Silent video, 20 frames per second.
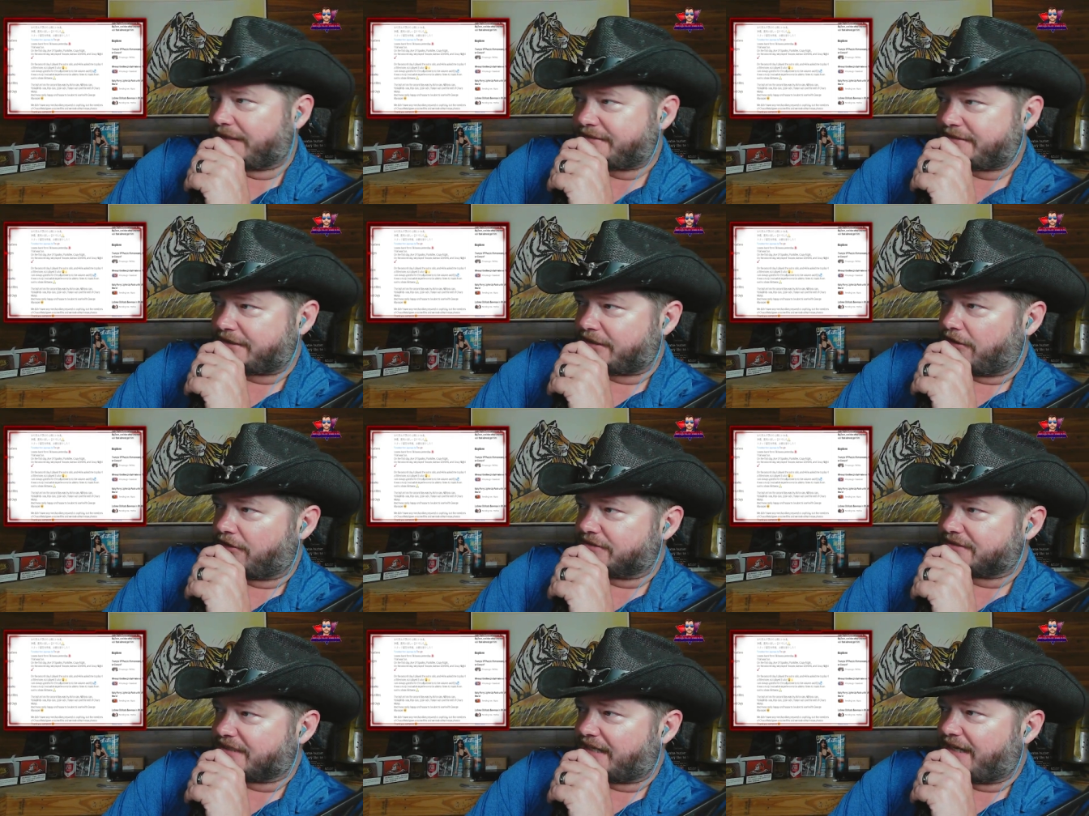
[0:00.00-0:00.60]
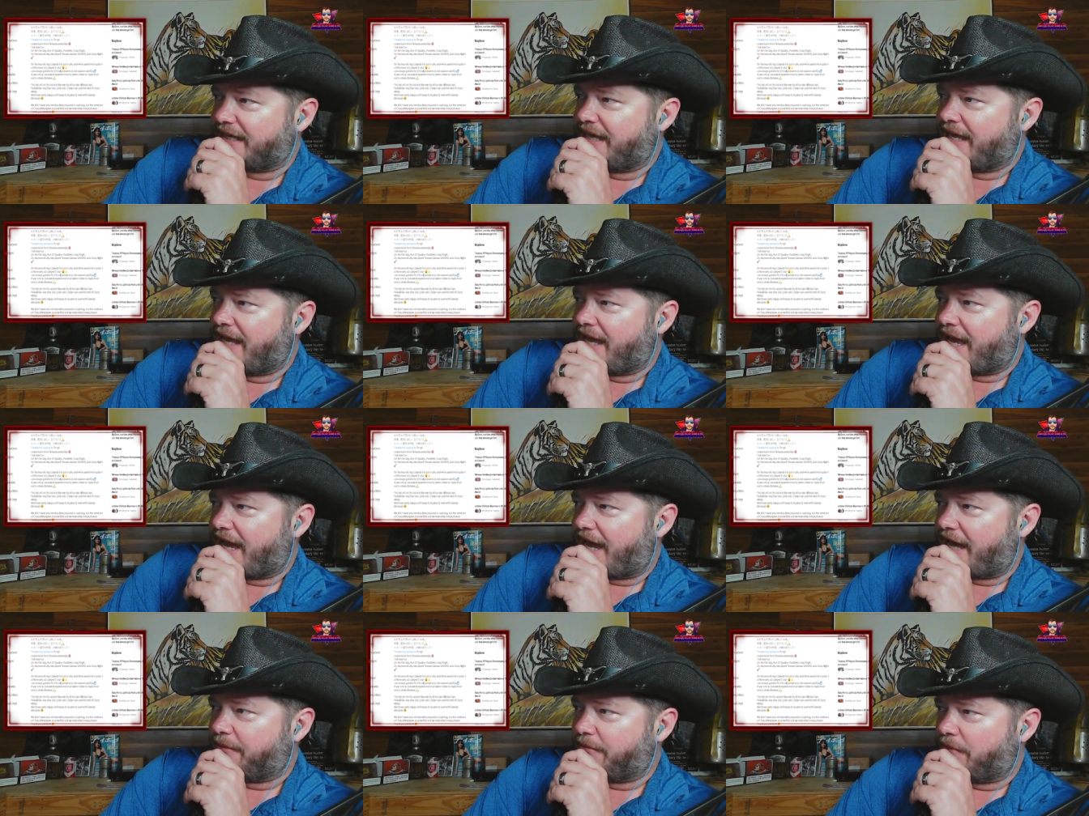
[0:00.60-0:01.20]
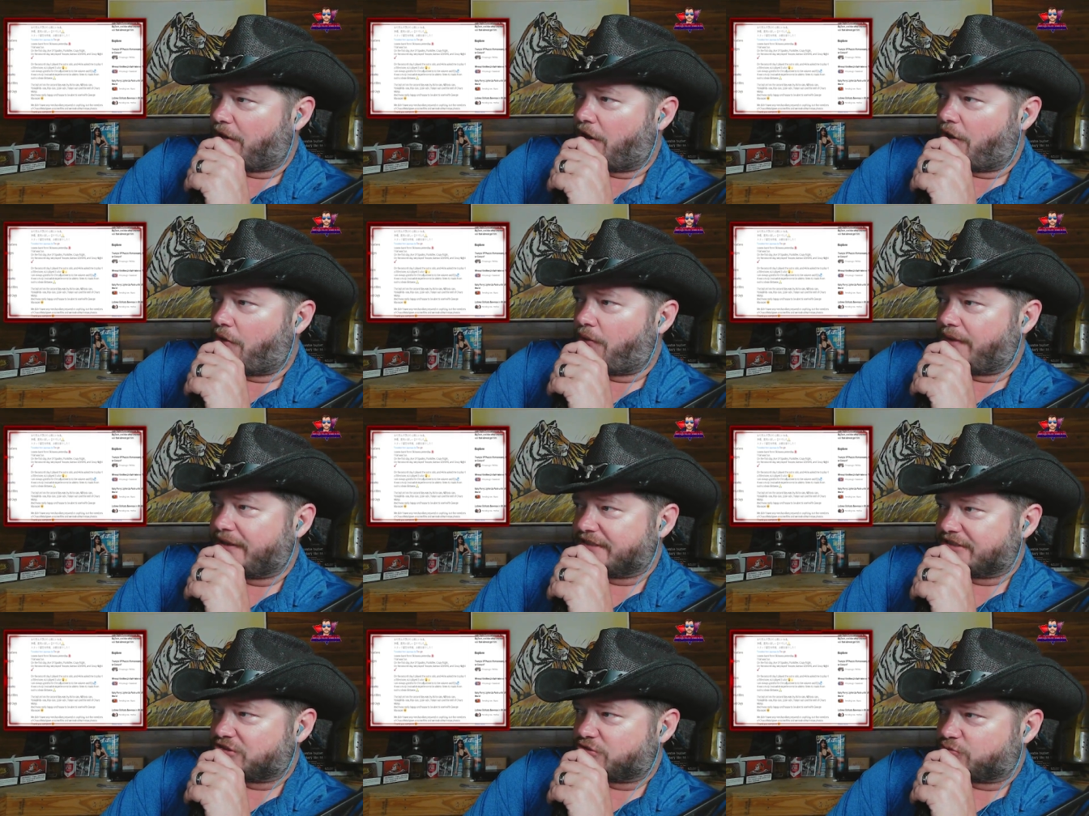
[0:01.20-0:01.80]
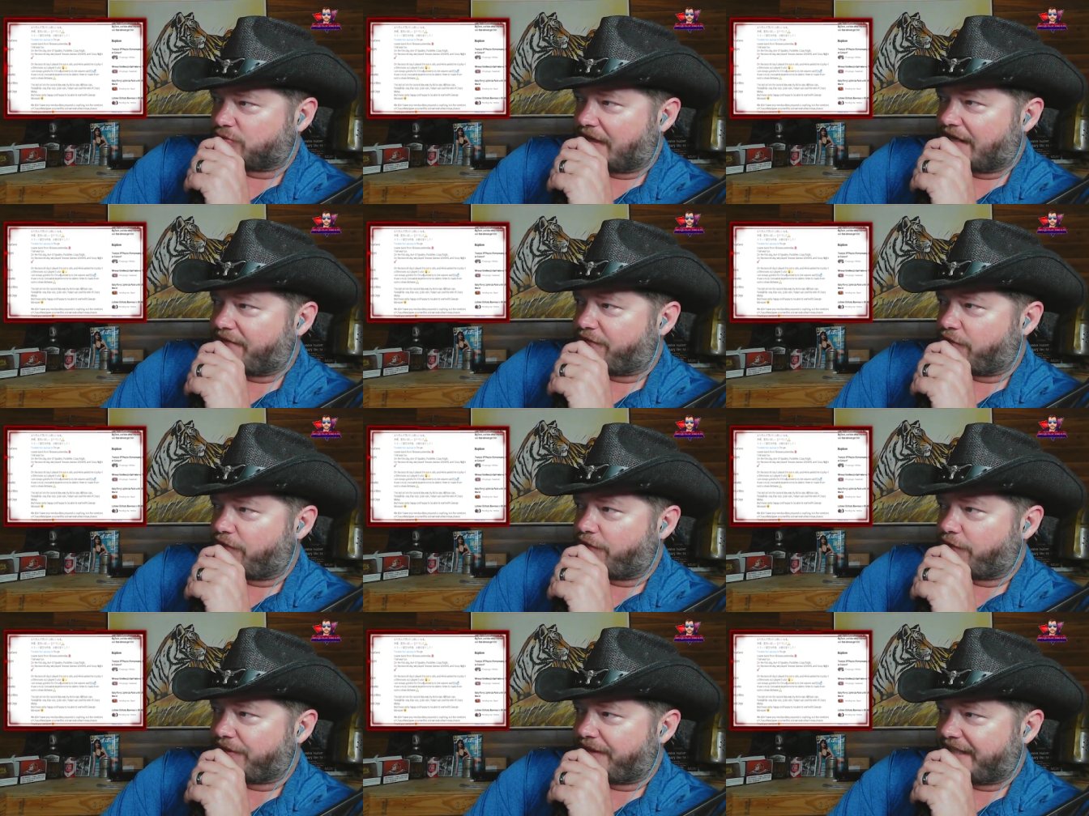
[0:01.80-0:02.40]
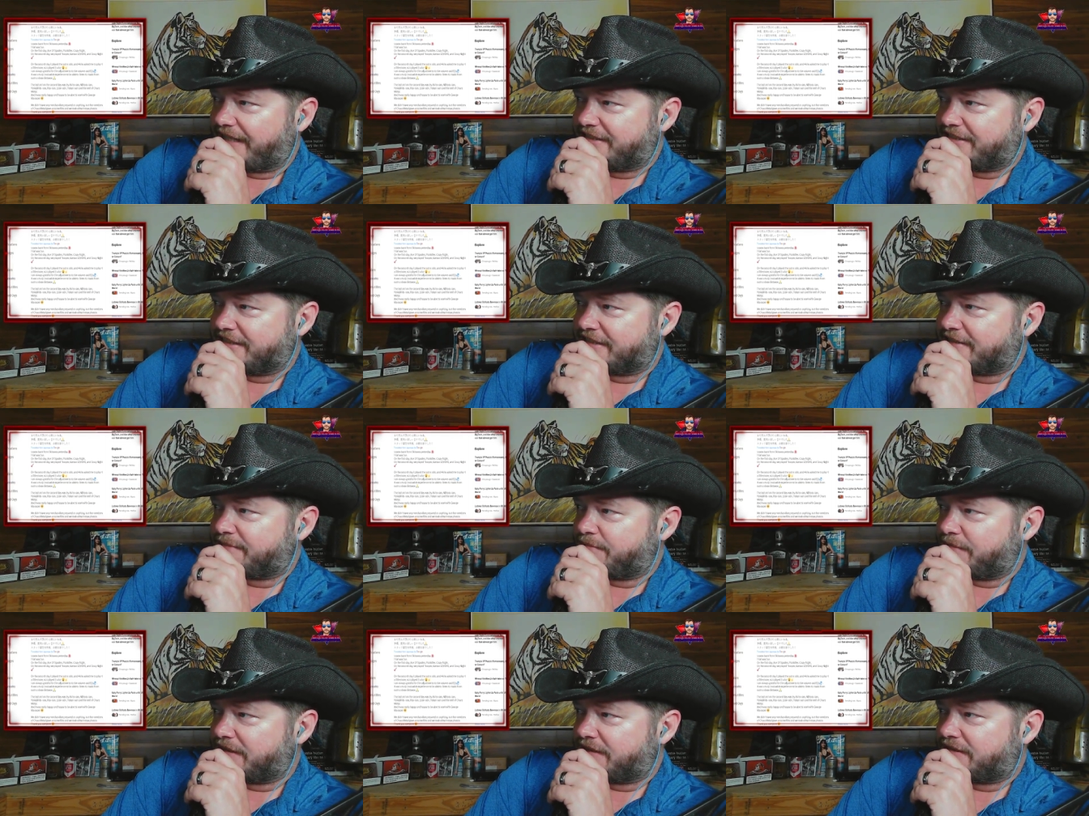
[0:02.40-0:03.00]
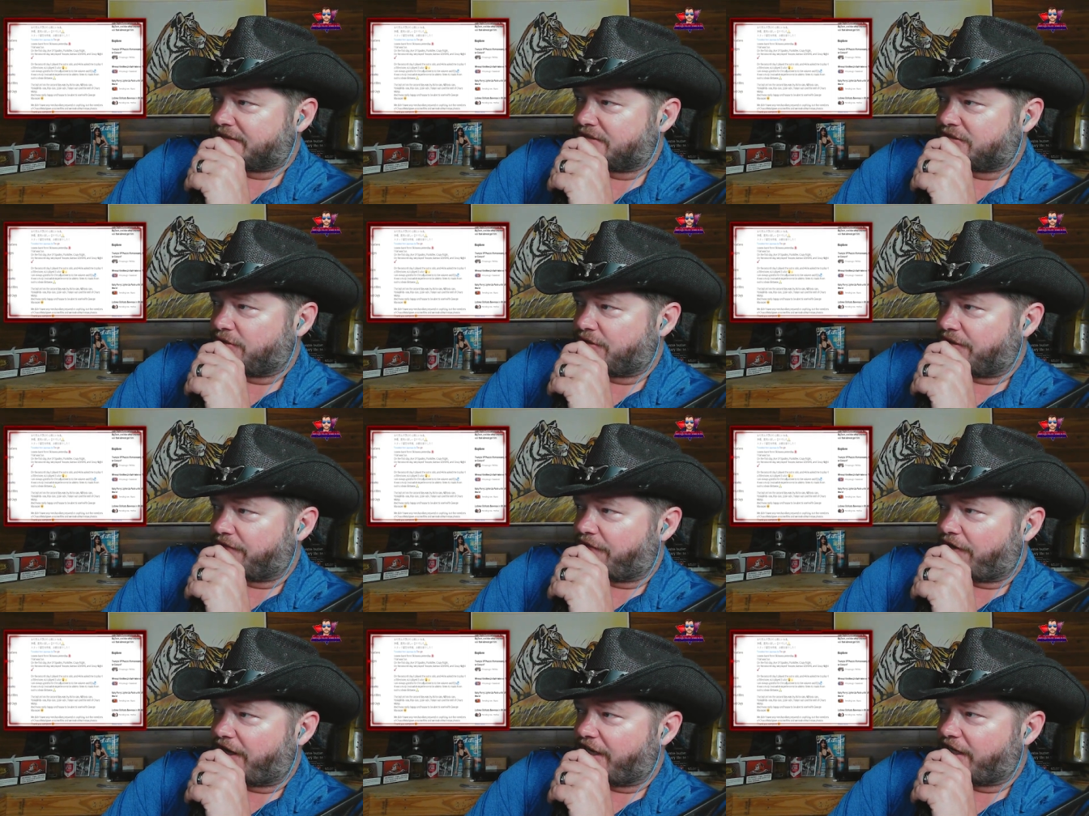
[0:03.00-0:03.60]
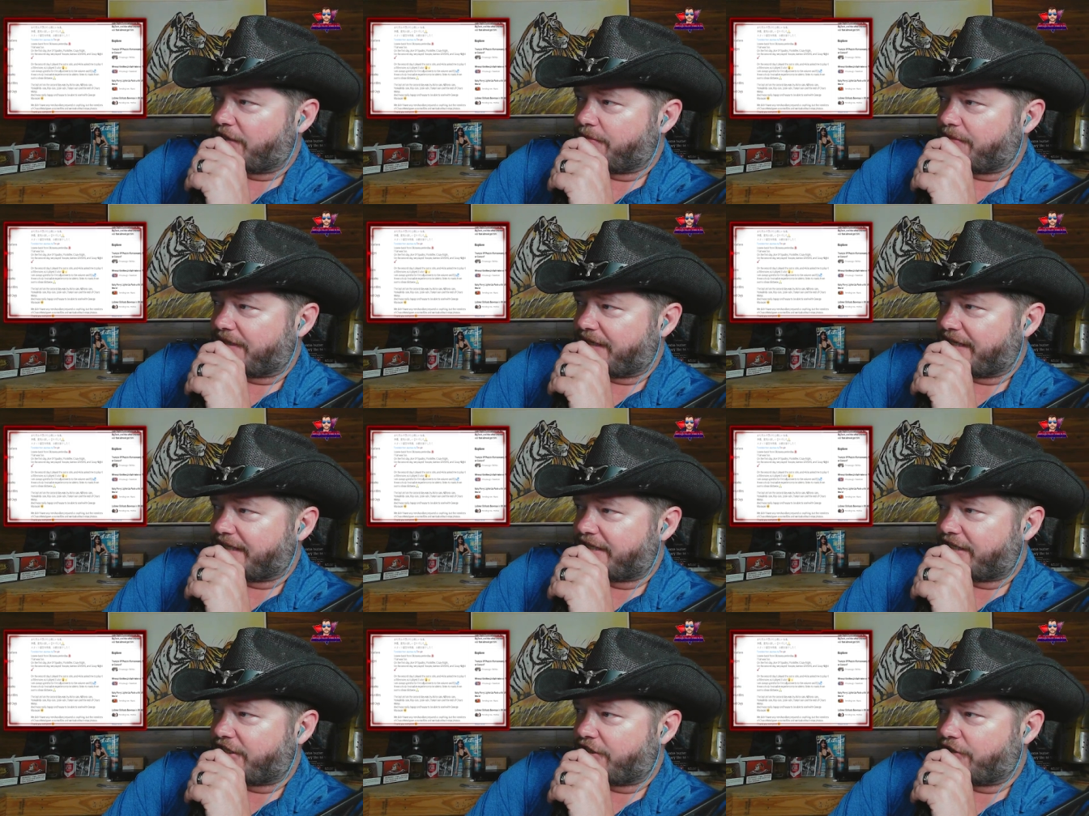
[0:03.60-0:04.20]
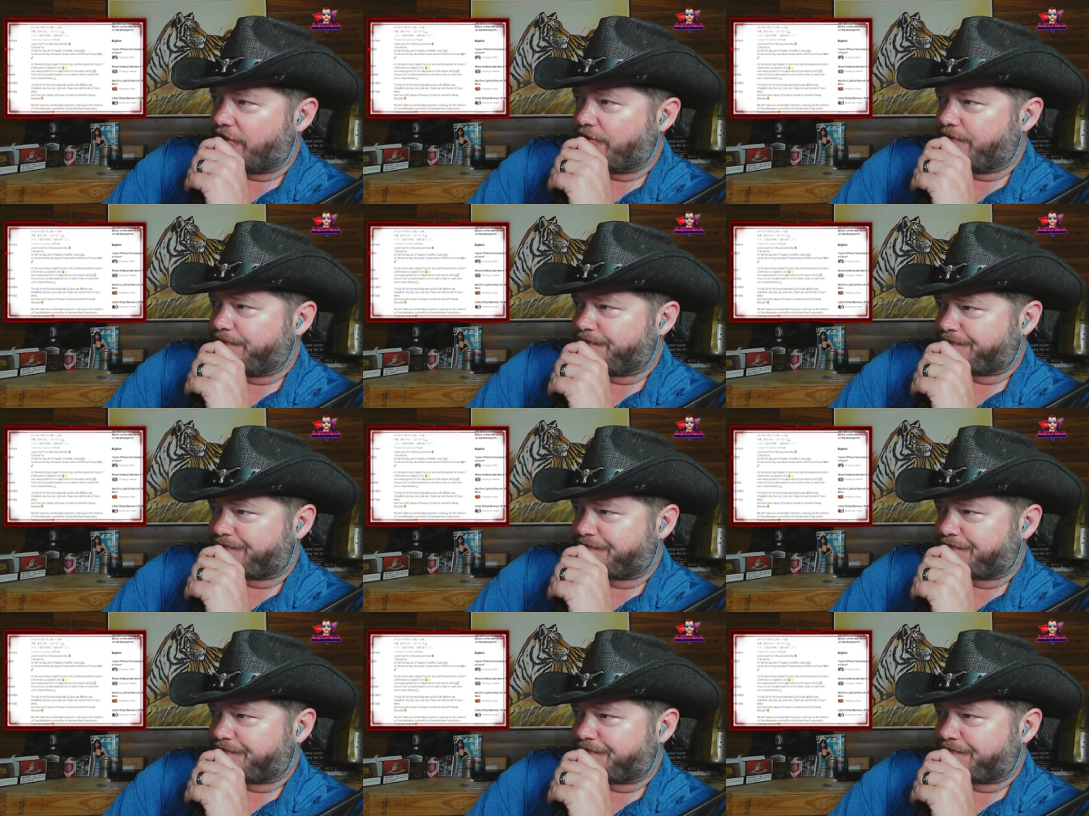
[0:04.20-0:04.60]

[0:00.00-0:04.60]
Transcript: She goes, I'm always grateful for the adjustments to the volume and E Q.